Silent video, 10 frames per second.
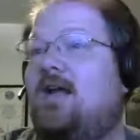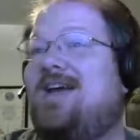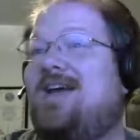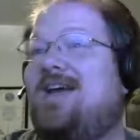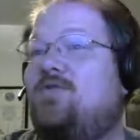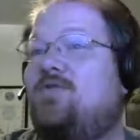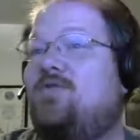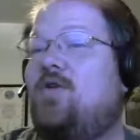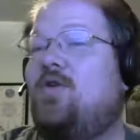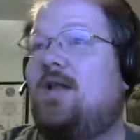As you go,
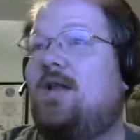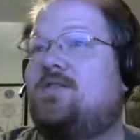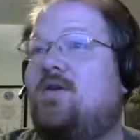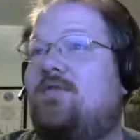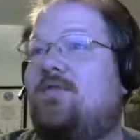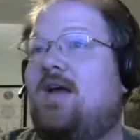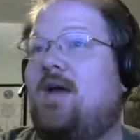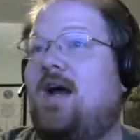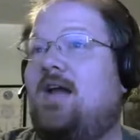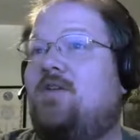you realize it's going for the guy
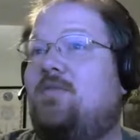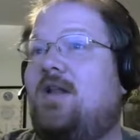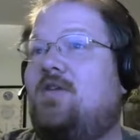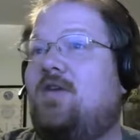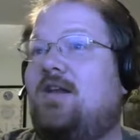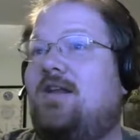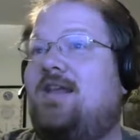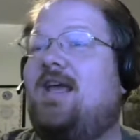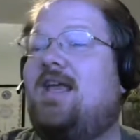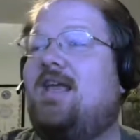behind you, but like you can
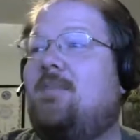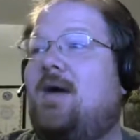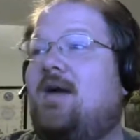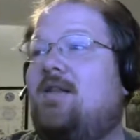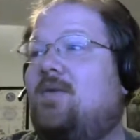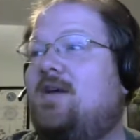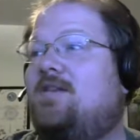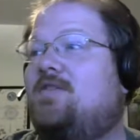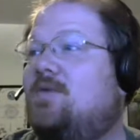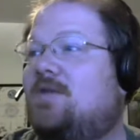kick him out of the way
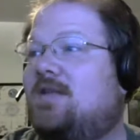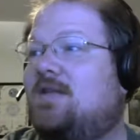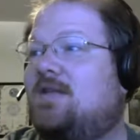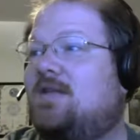too at the last moment.